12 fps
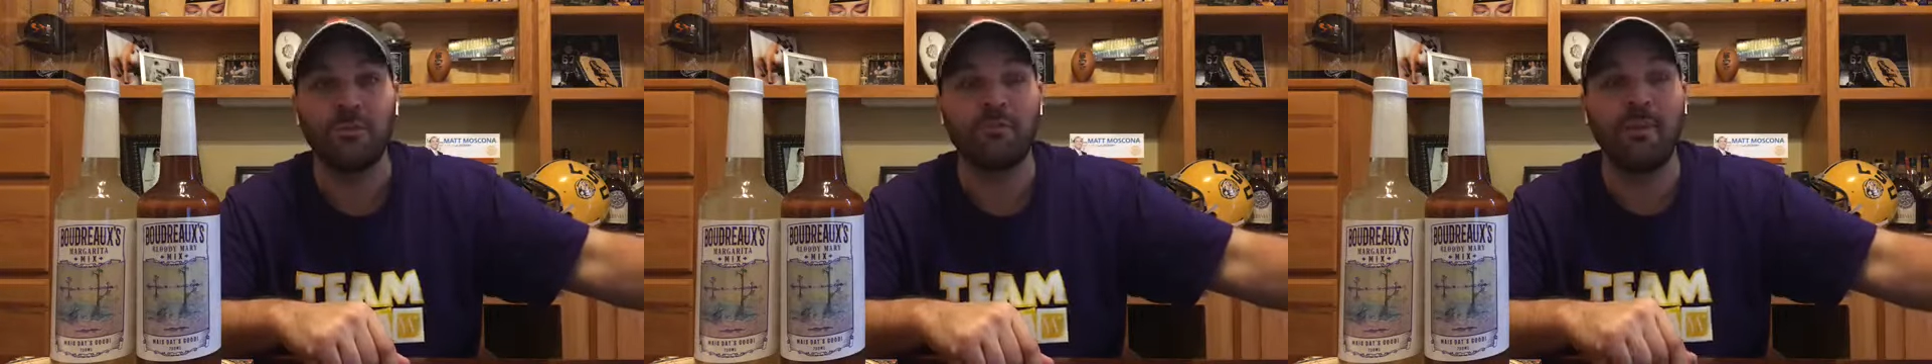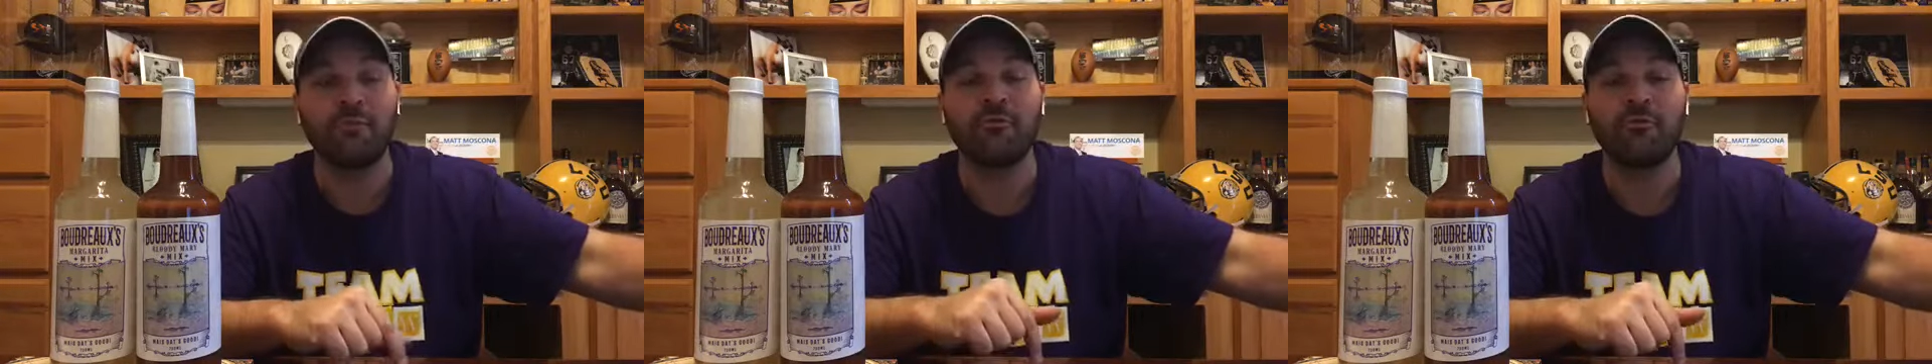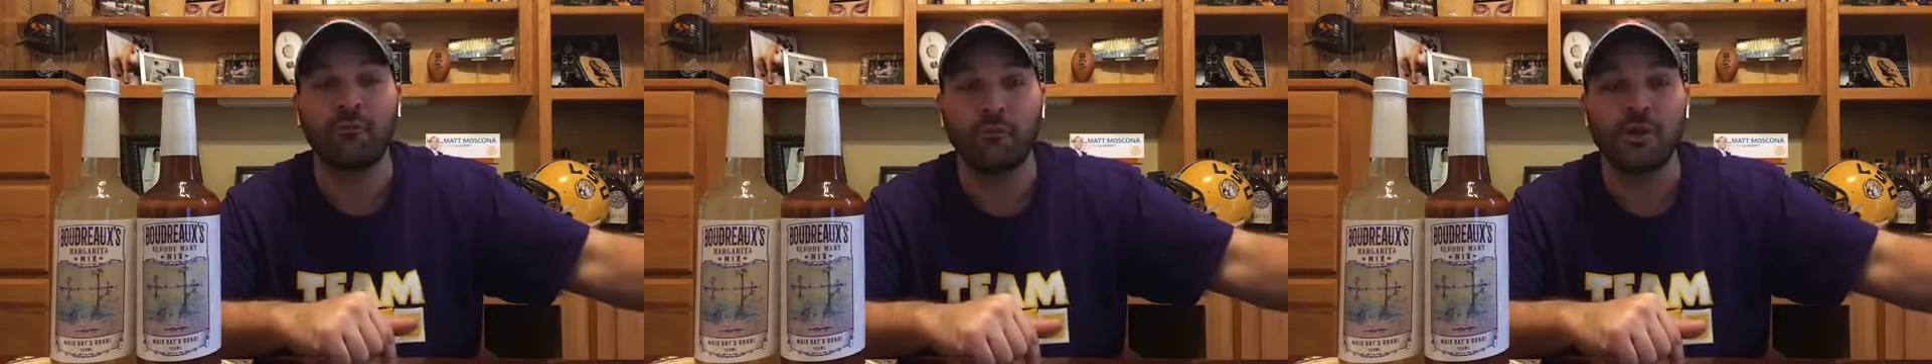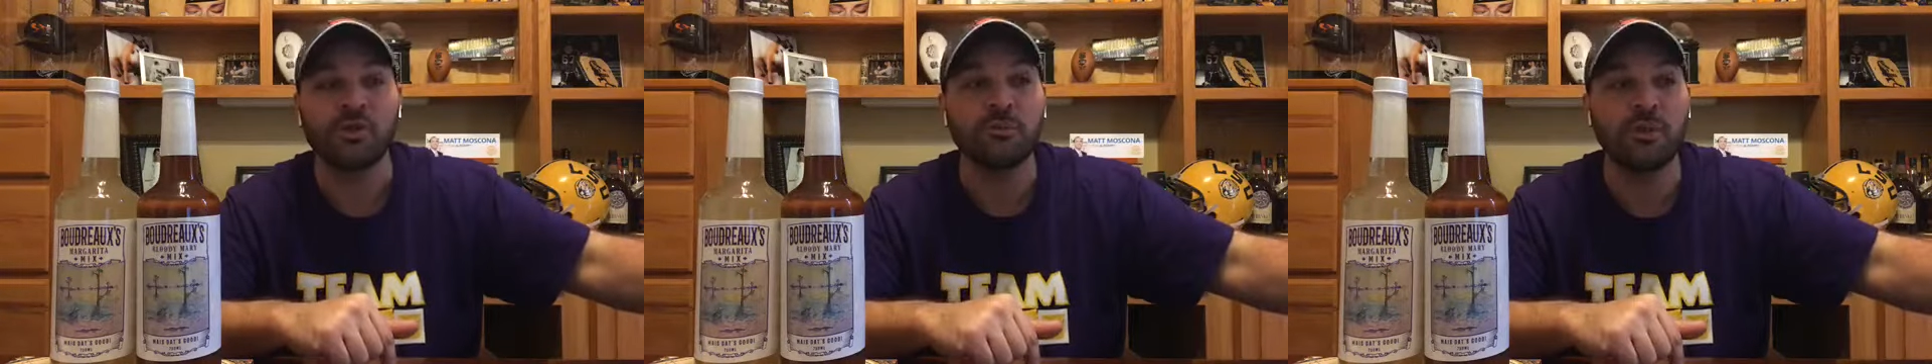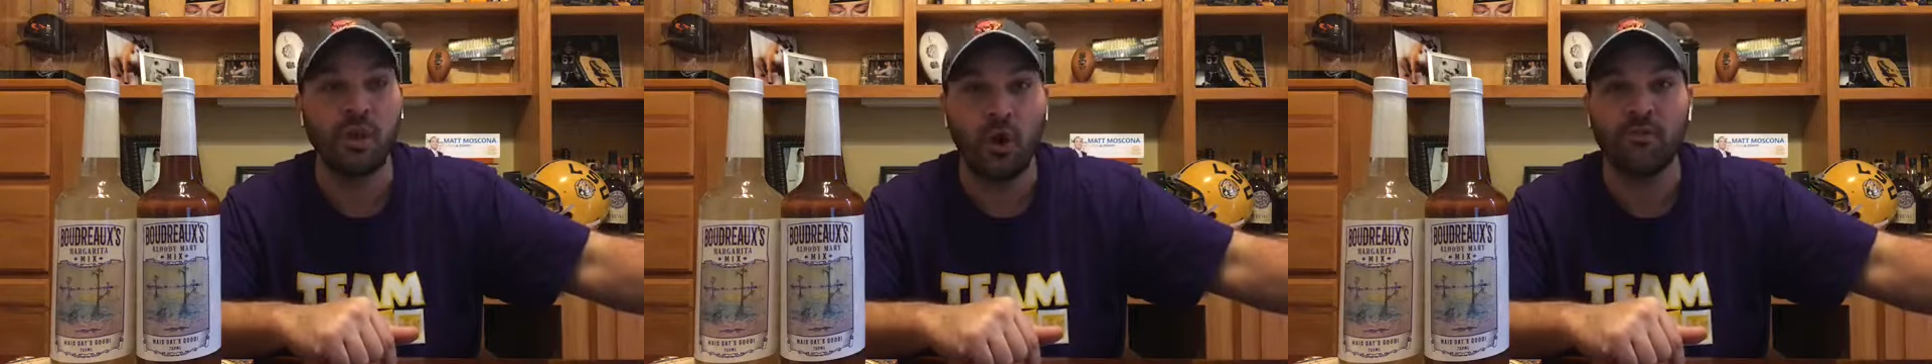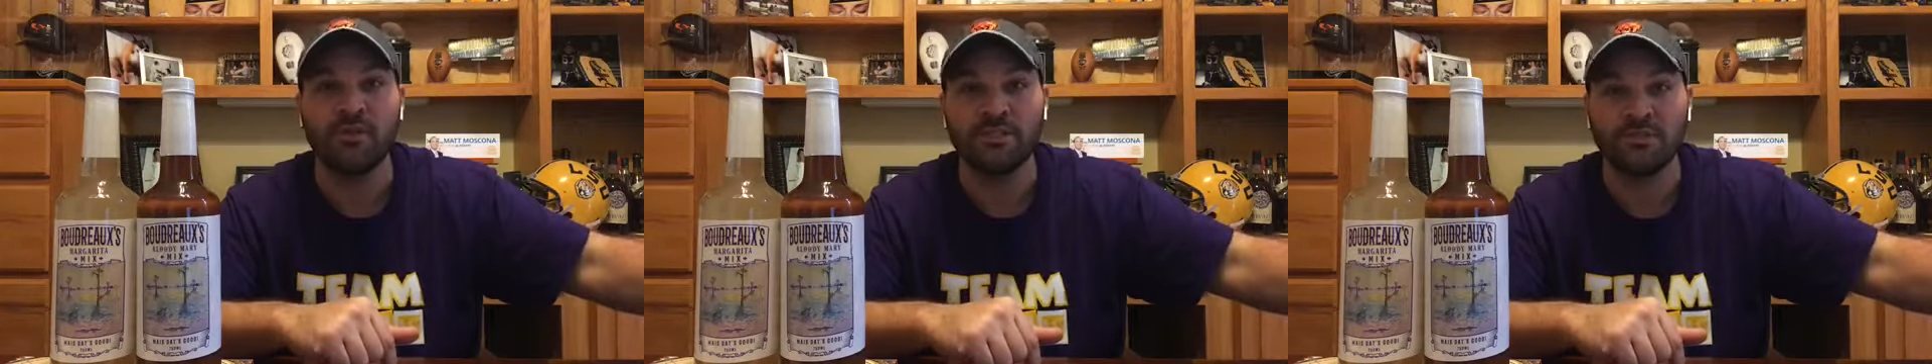my freshman
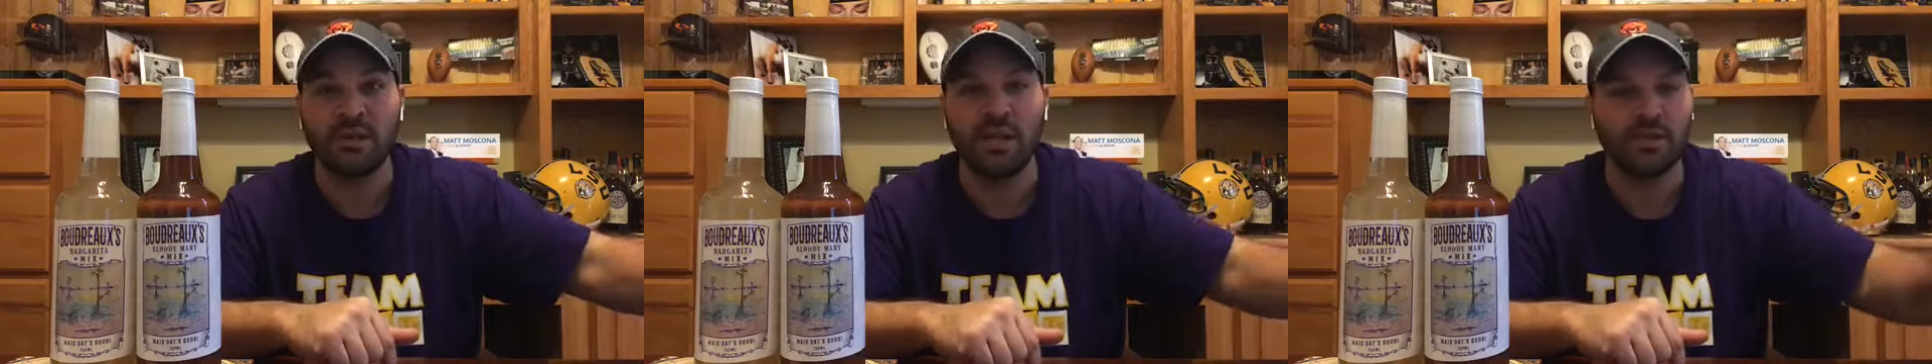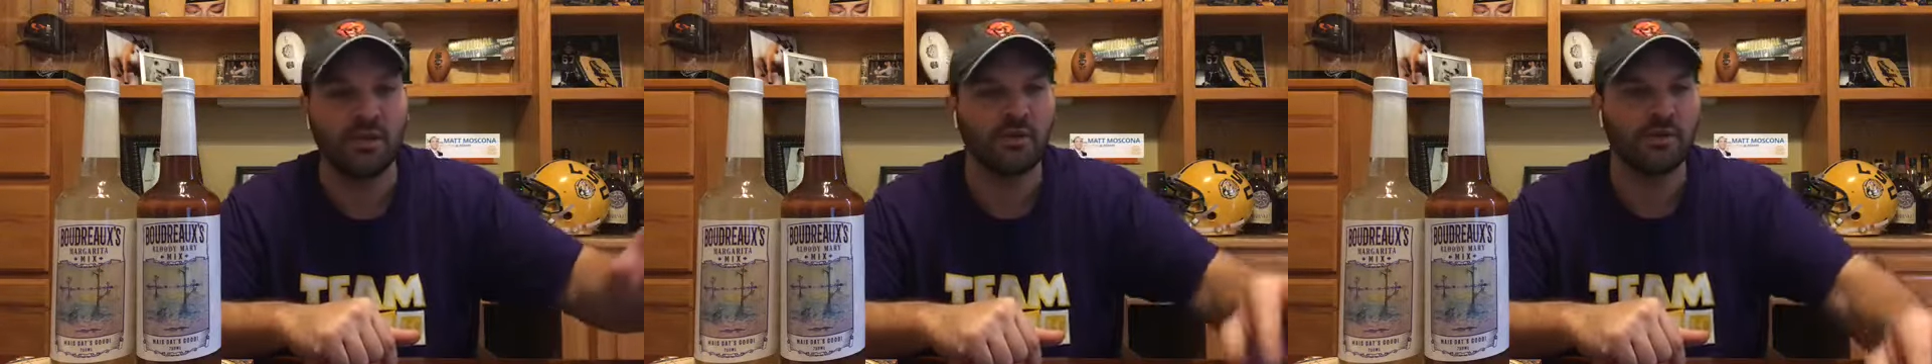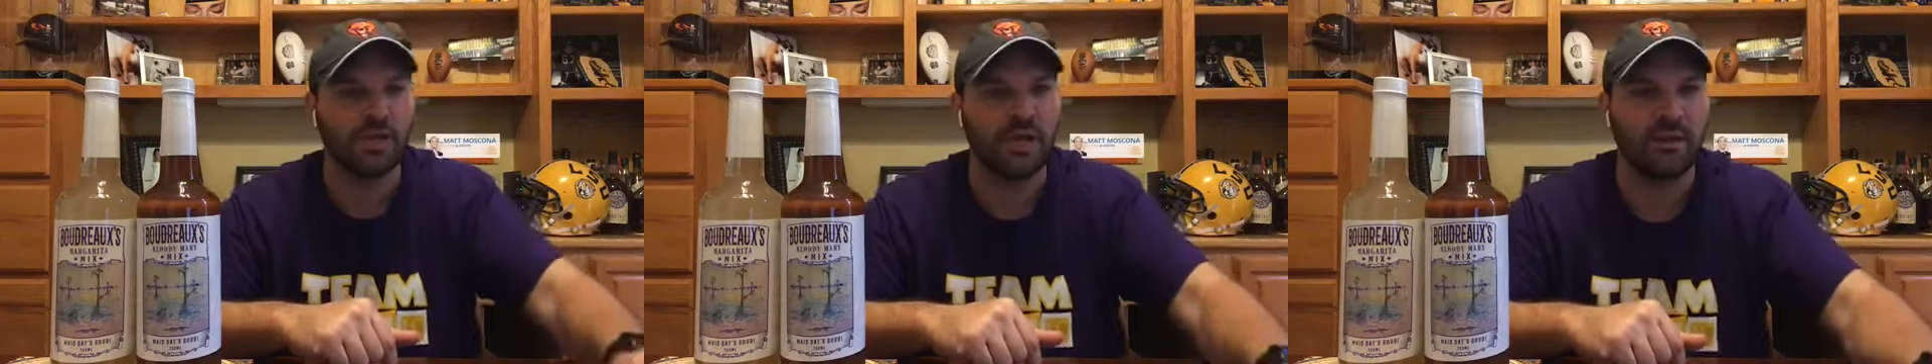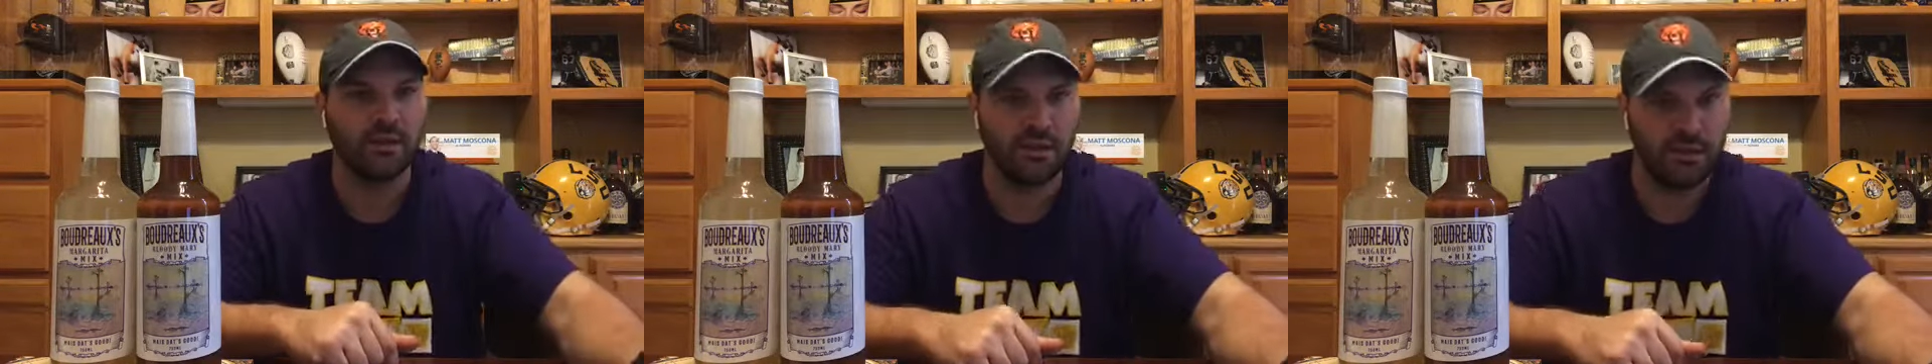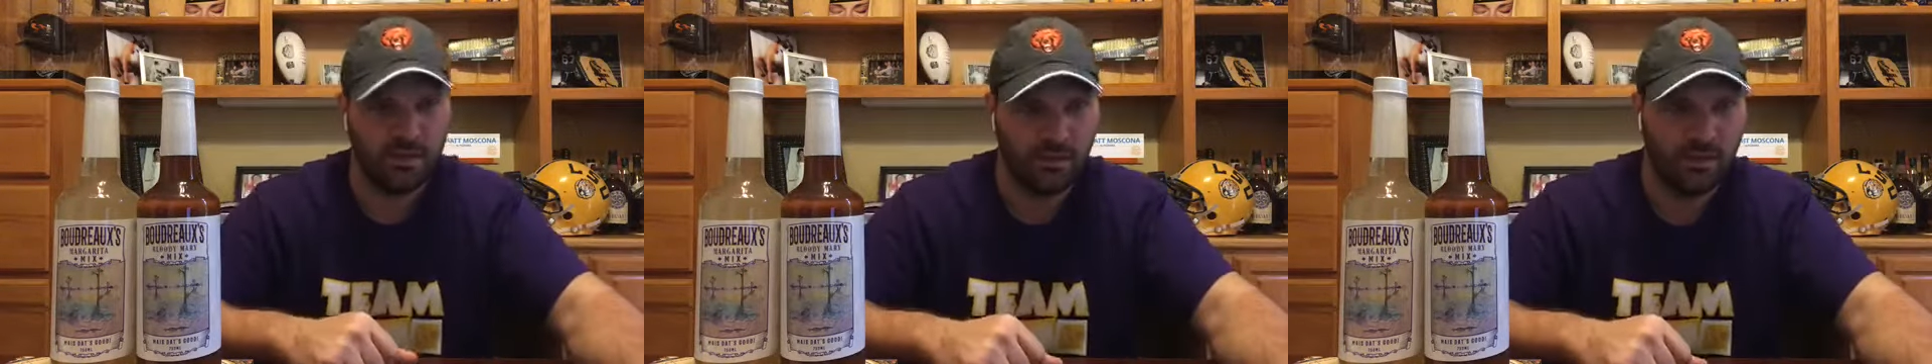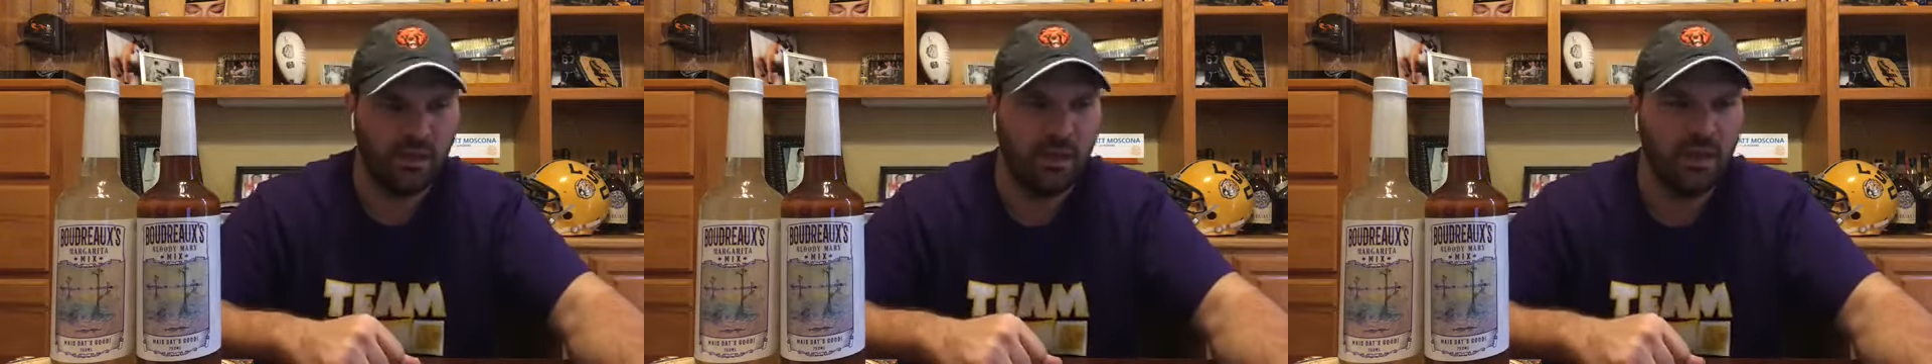offensive line coach at Catholic High.
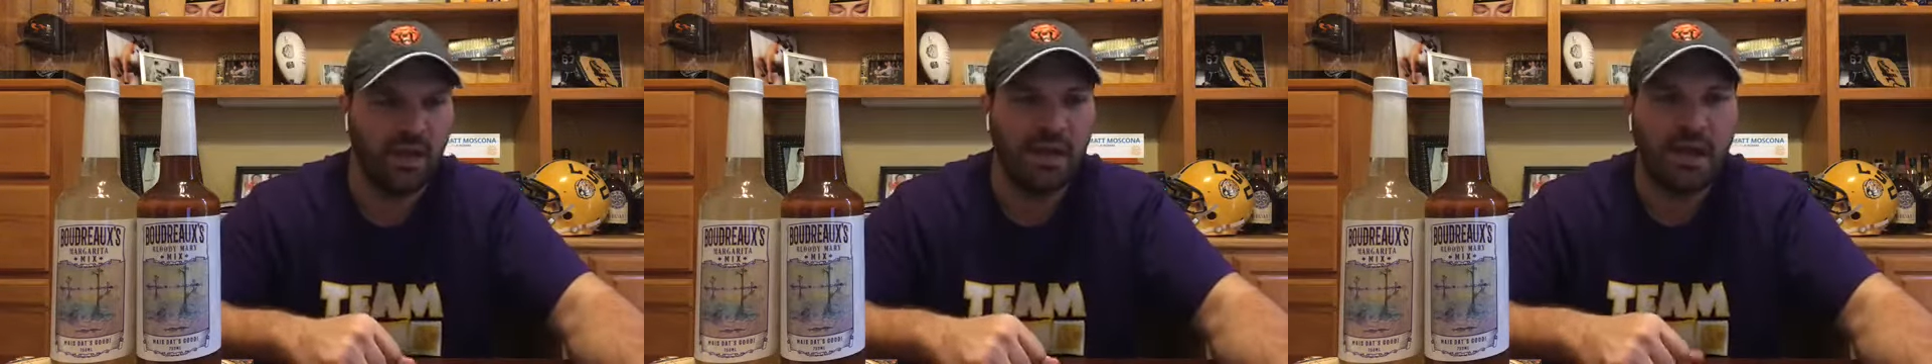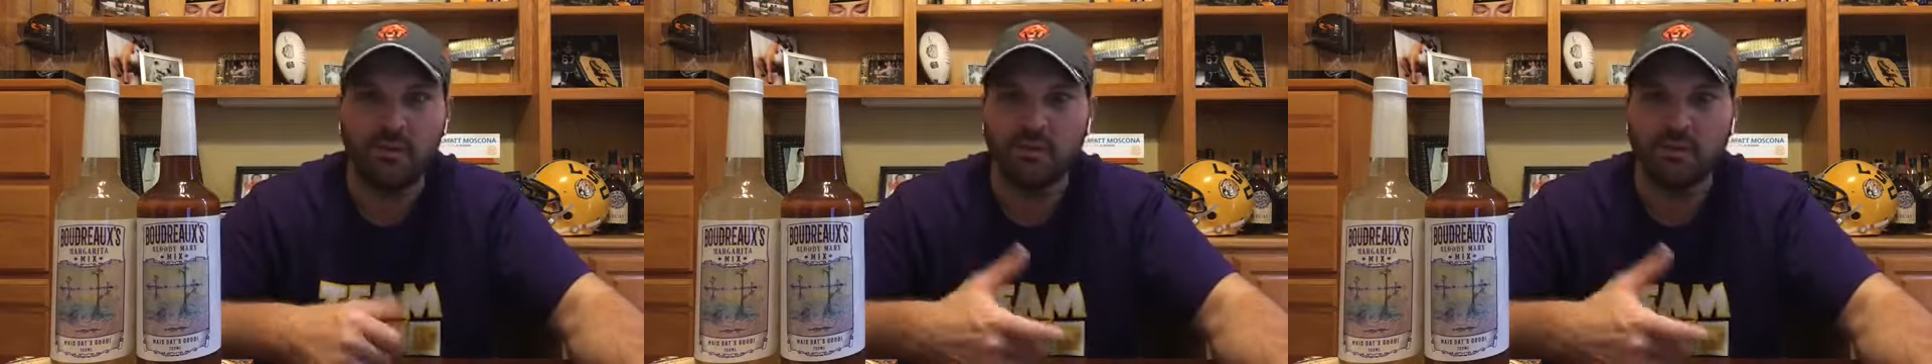And now